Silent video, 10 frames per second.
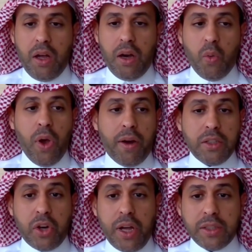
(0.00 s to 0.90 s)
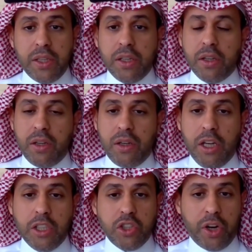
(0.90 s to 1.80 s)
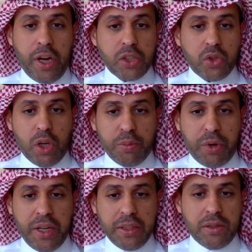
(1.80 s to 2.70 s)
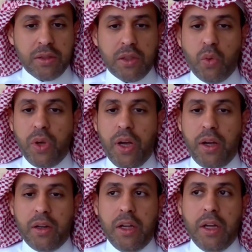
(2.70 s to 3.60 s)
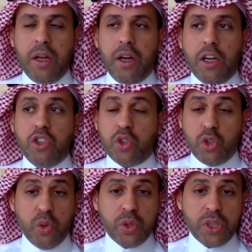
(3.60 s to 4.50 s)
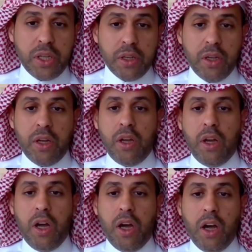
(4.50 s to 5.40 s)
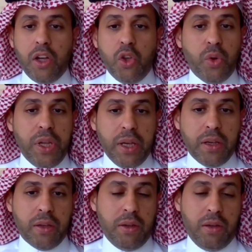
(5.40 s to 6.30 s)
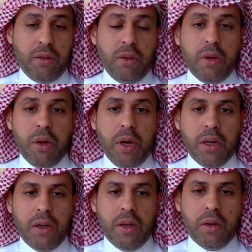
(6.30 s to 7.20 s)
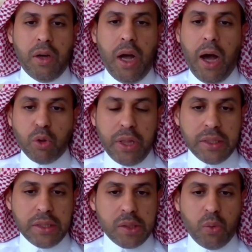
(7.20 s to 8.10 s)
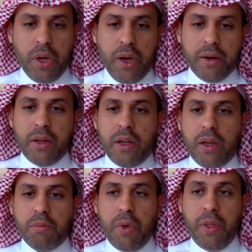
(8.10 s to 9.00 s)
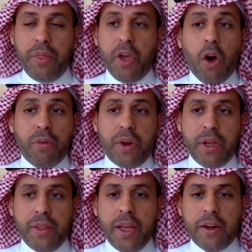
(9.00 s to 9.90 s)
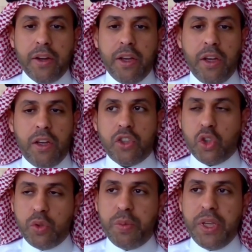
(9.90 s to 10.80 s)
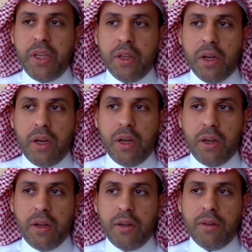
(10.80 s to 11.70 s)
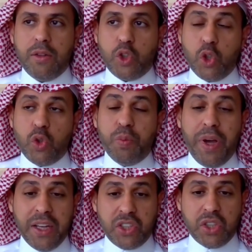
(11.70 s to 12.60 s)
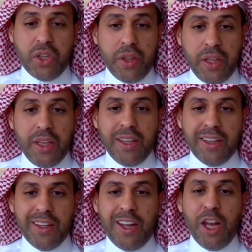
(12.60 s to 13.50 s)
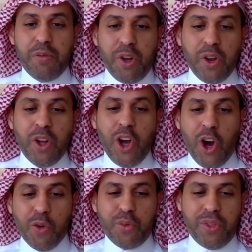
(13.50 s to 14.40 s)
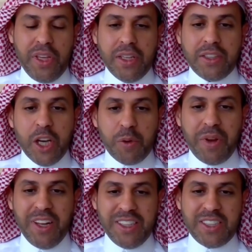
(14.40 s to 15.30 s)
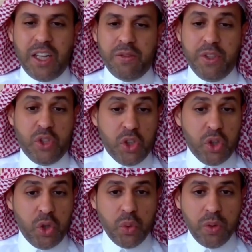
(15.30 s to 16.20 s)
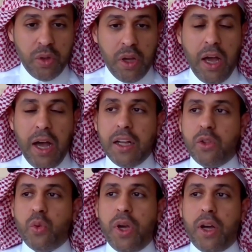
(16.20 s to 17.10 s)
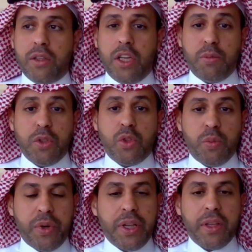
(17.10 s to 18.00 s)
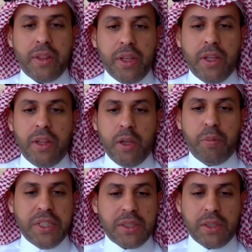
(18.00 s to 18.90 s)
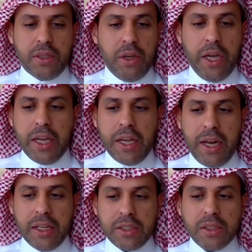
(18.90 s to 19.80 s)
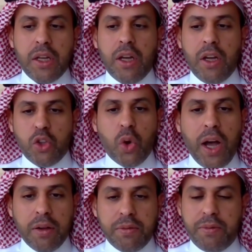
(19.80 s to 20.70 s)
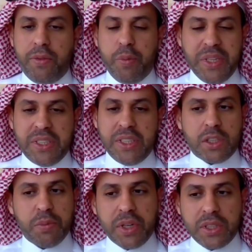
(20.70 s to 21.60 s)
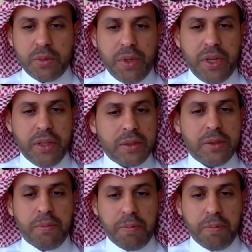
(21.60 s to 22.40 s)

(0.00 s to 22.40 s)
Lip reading: We are attracting international brands. We are introducing unique outlets. We are the offering there should match the level of the terminal itself. It's new, and we are determined to bring the best in class to have the best customer experience.